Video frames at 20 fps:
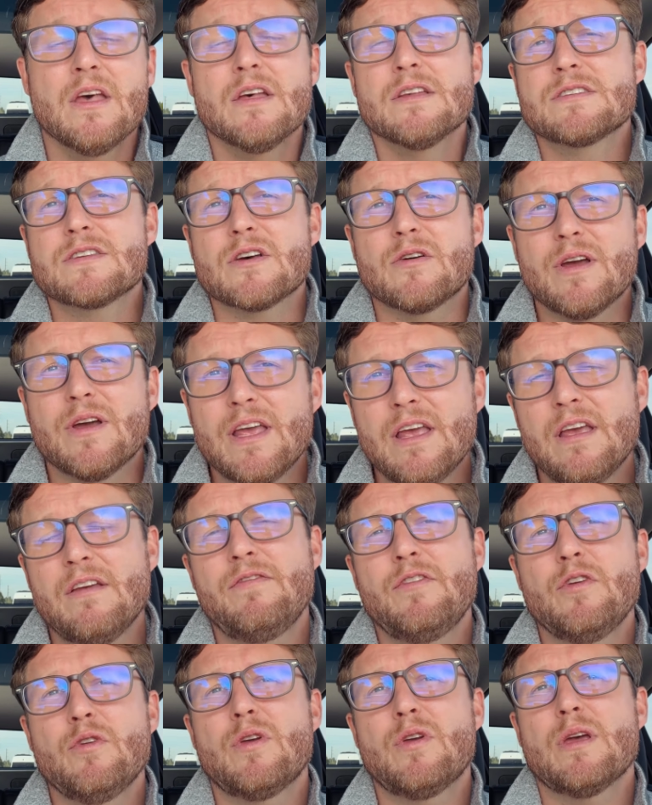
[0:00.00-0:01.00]
So
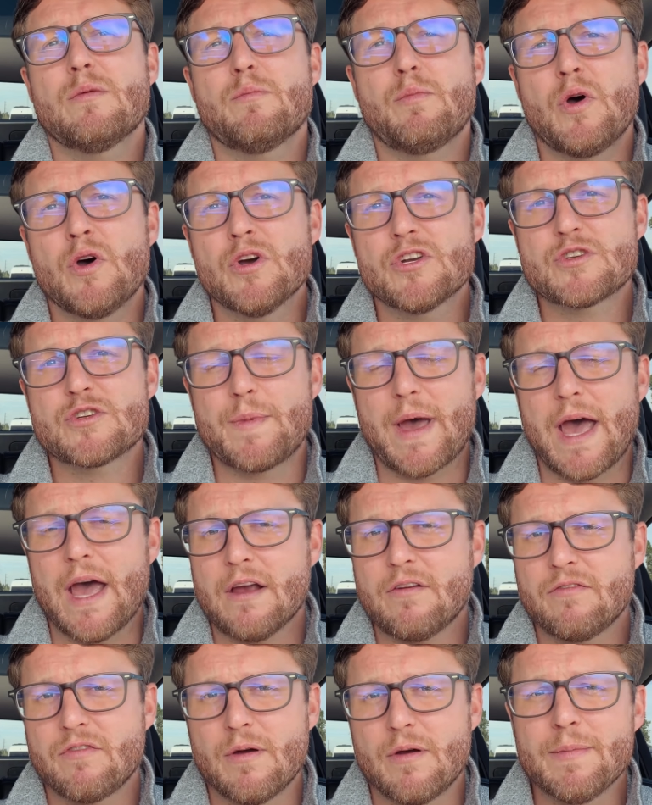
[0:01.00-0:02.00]
if you get
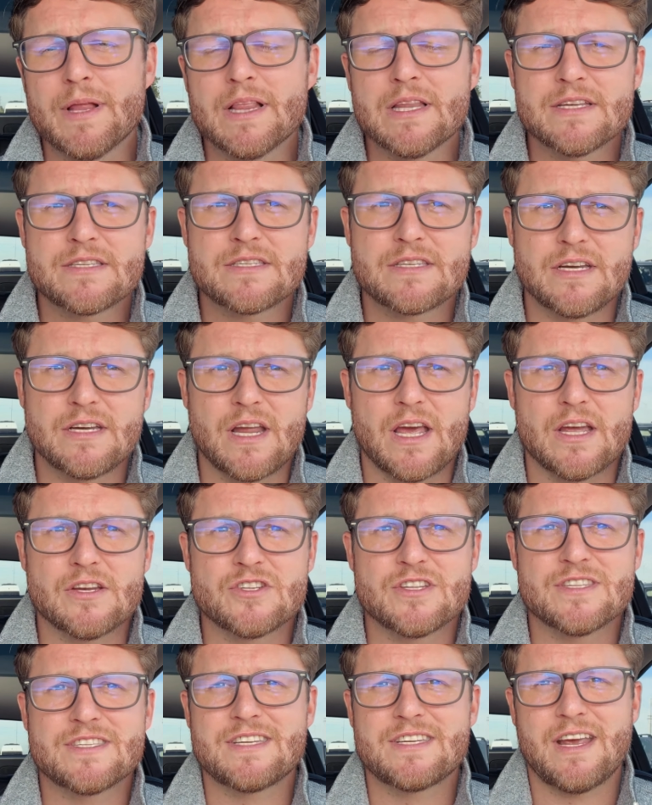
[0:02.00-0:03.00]
pushback from a listing
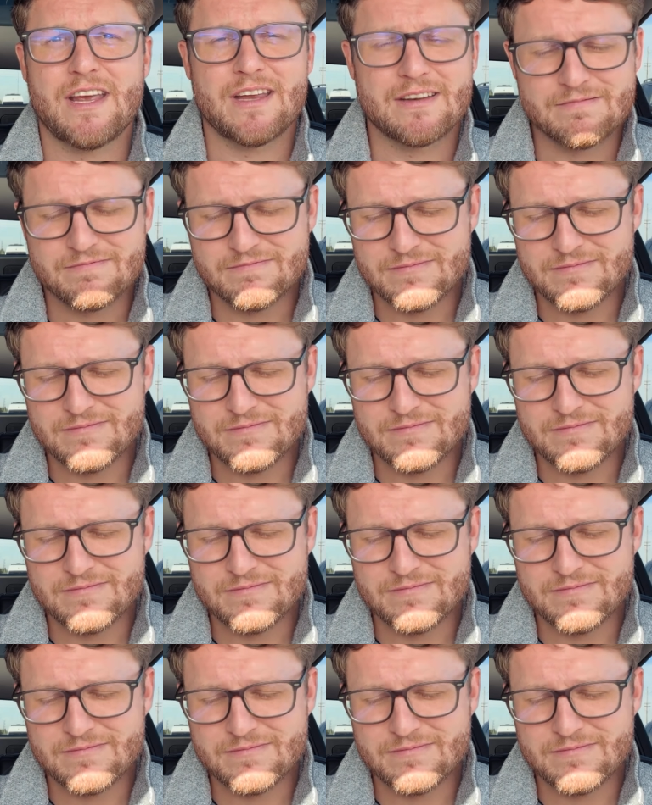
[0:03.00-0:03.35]
agent saying,